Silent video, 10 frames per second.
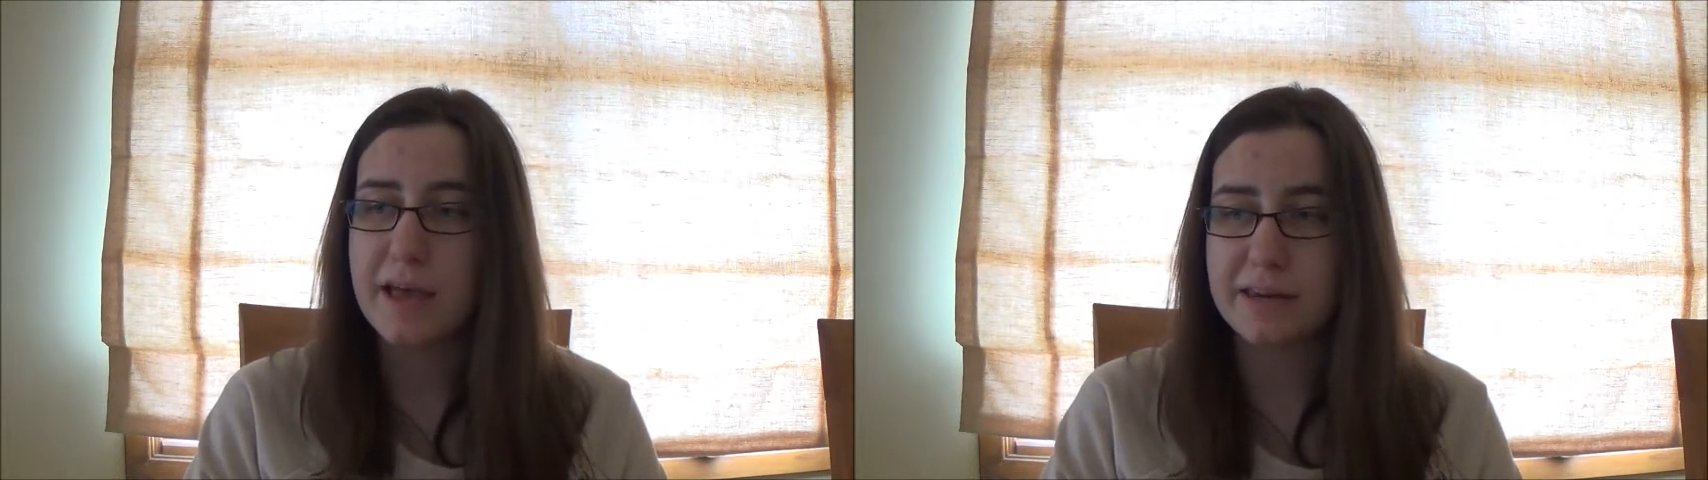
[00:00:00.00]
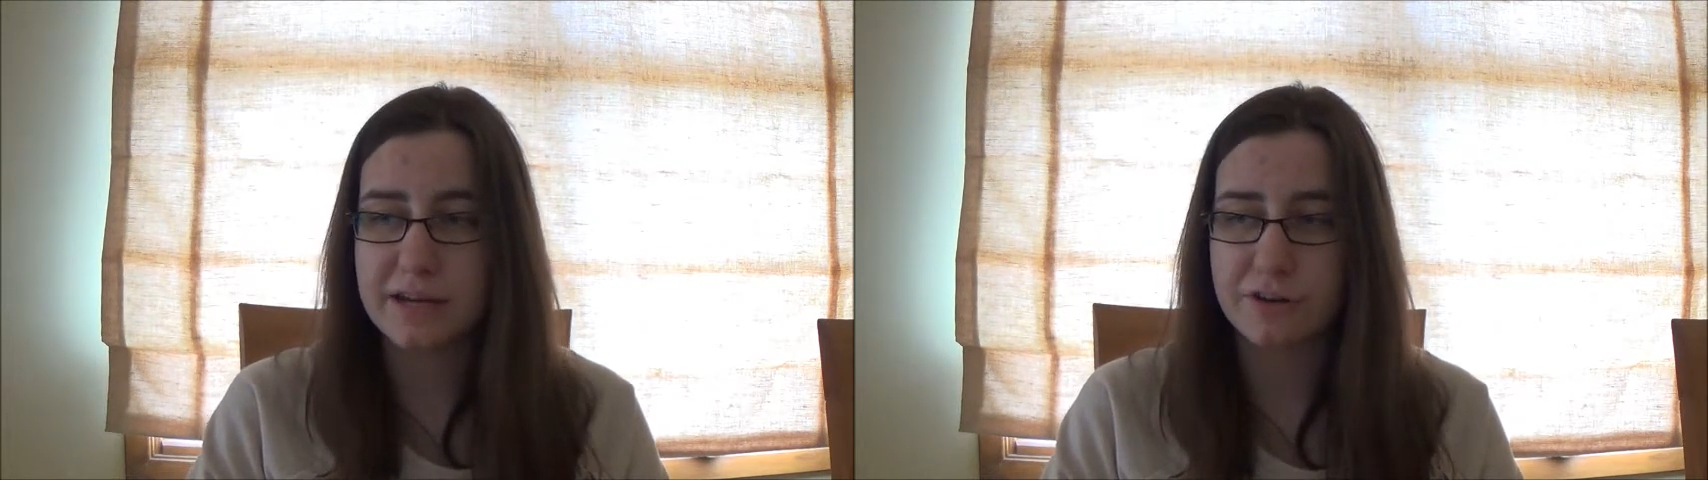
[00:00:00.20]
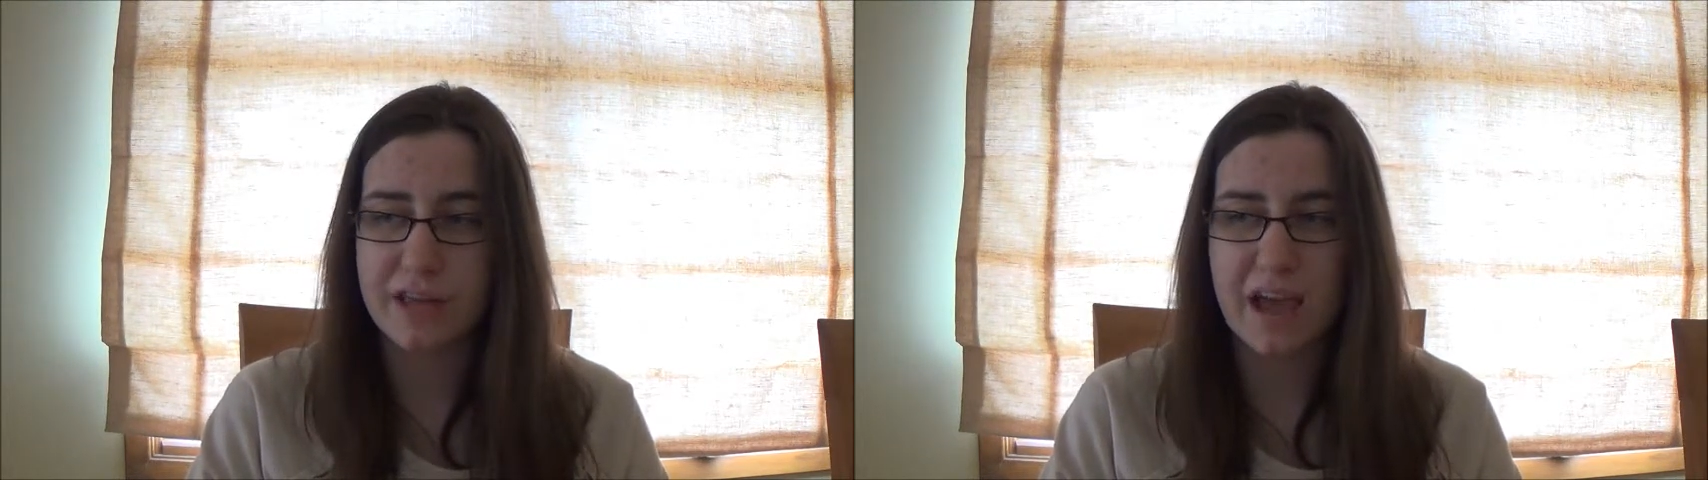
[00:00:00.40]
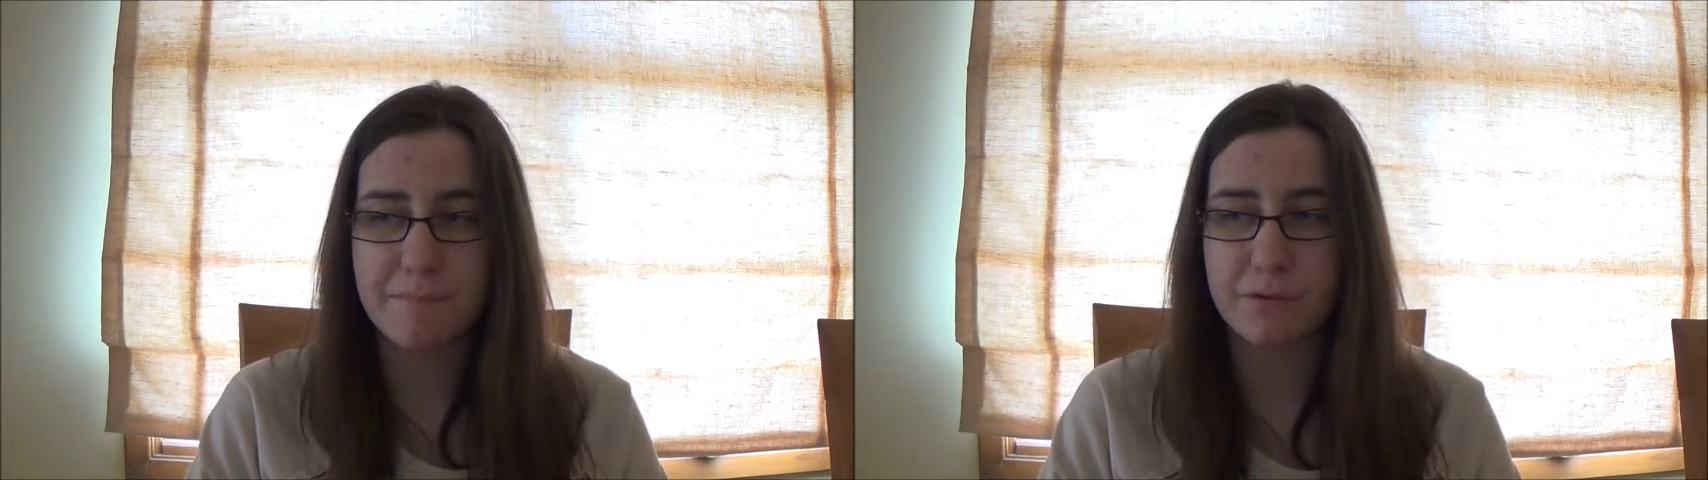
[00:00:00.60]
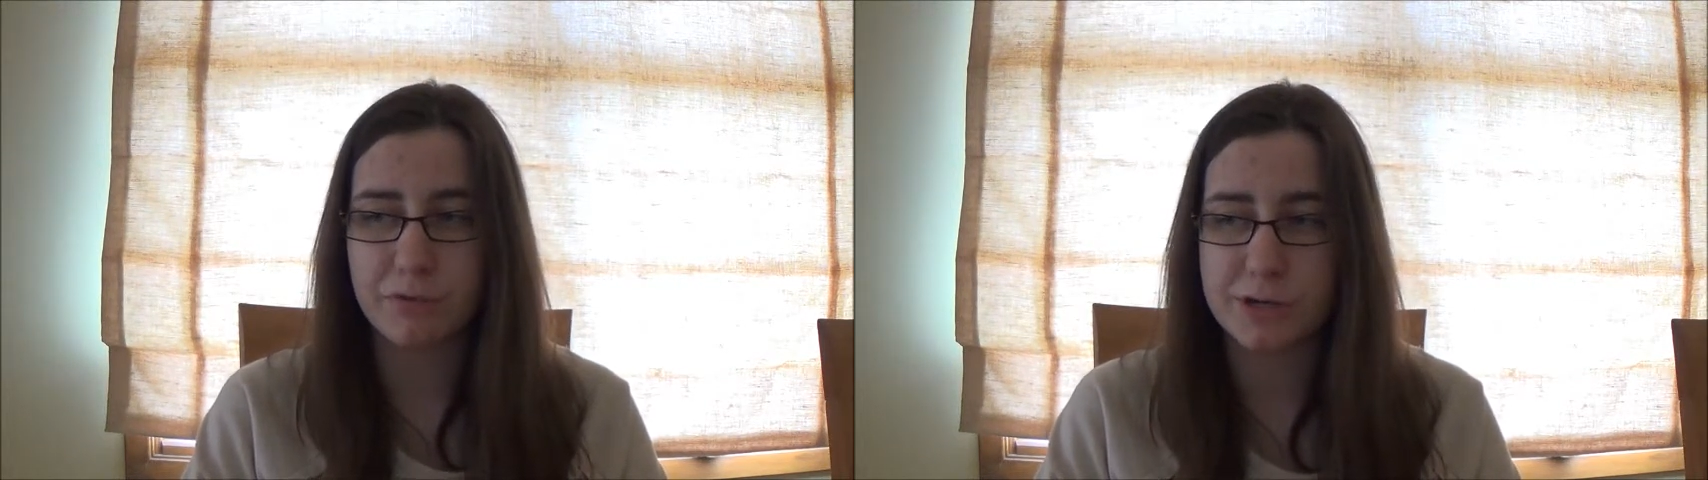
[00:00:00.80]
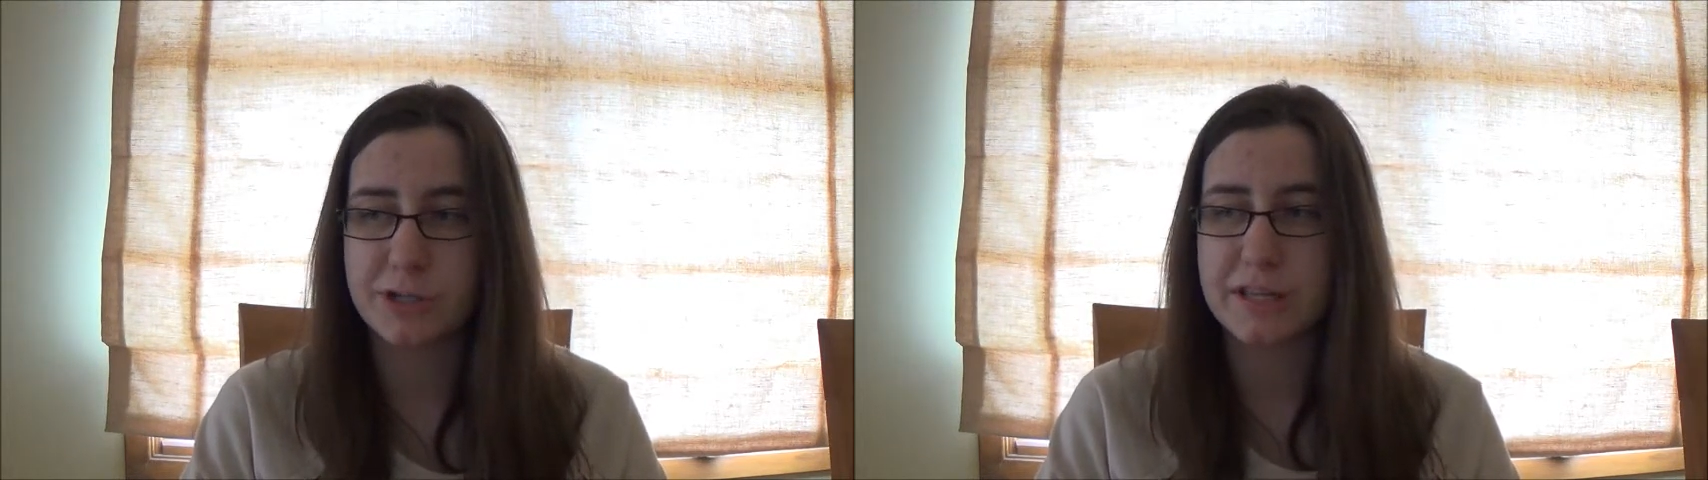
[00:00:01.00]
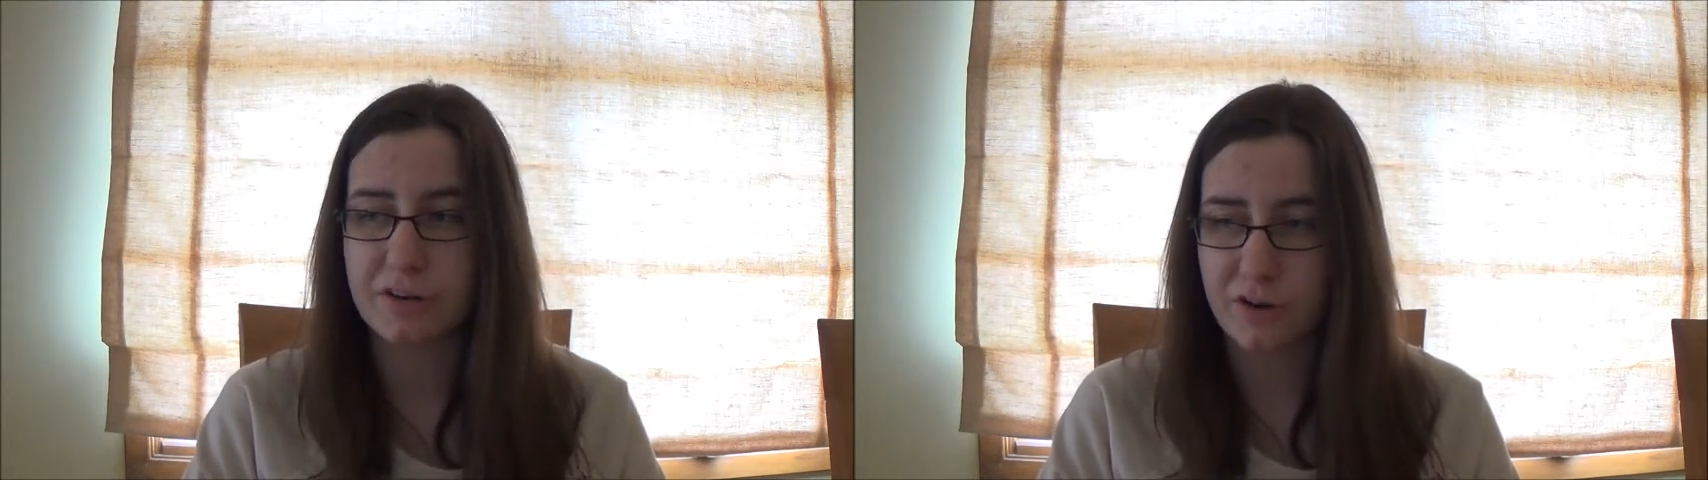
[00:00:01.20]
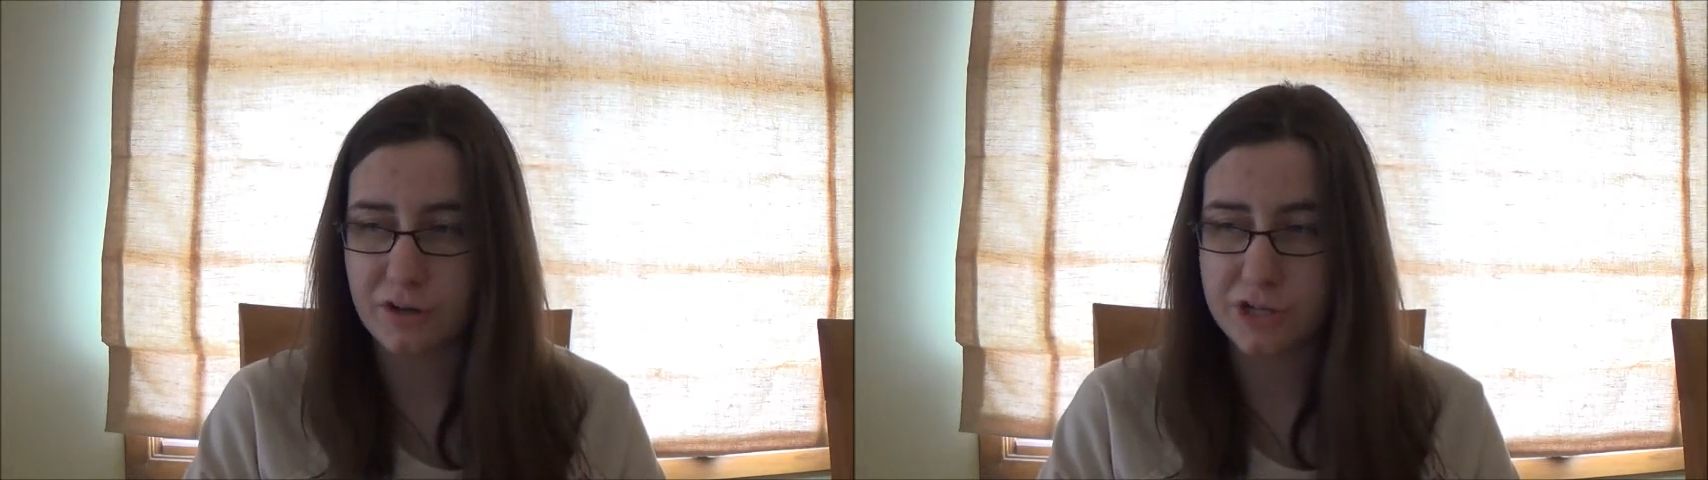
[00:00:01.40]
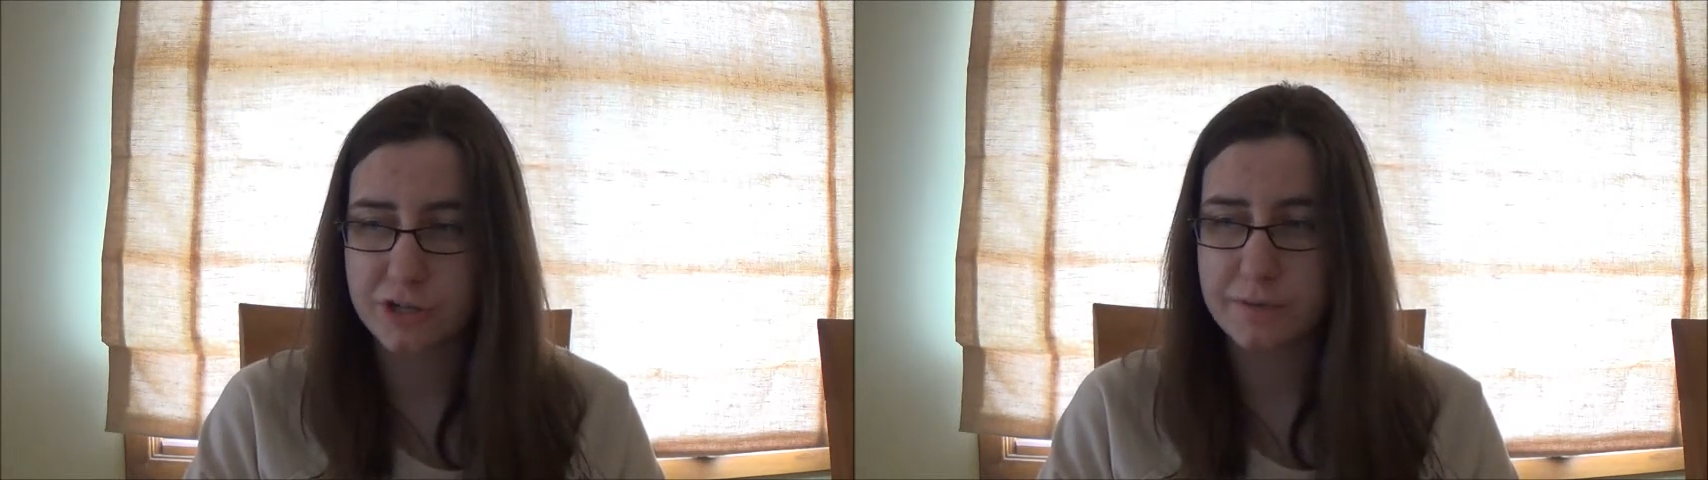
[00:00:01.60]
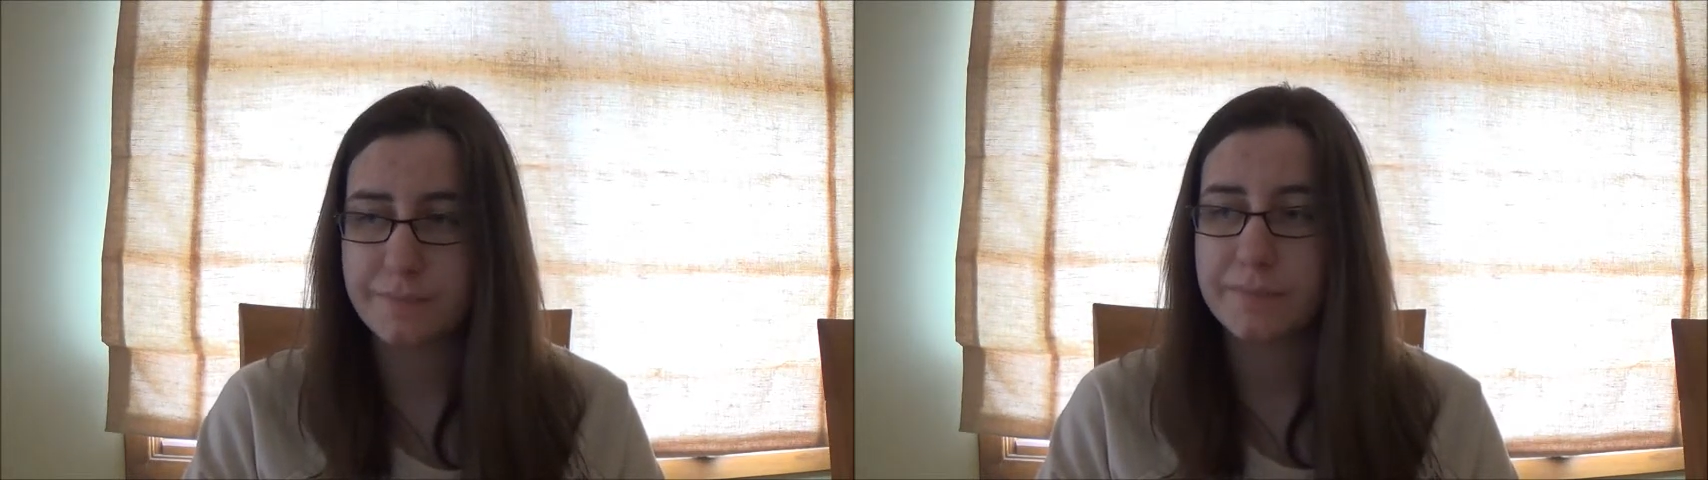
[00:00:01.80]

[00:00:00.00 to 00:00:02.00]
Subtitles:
and here they have been richly nourished.